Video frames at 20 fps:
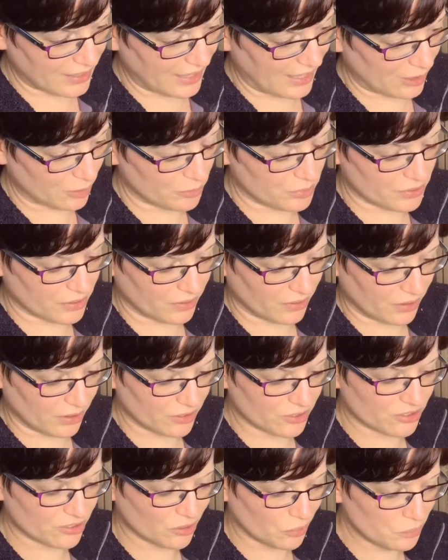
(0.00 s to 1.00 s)
helps a lot.
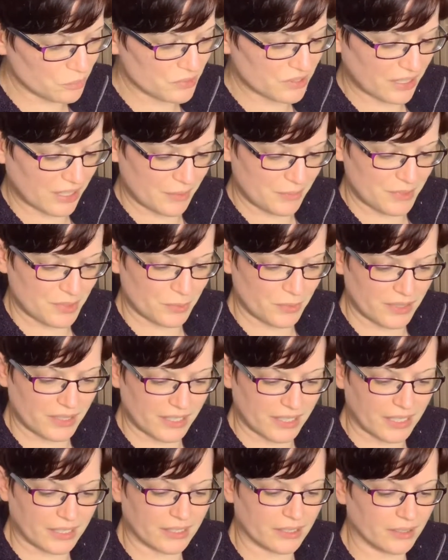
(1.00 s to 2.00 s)
Sometimes with the
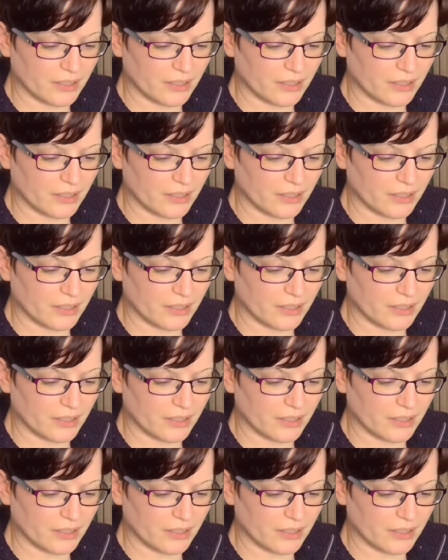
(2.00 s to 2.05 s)
kind of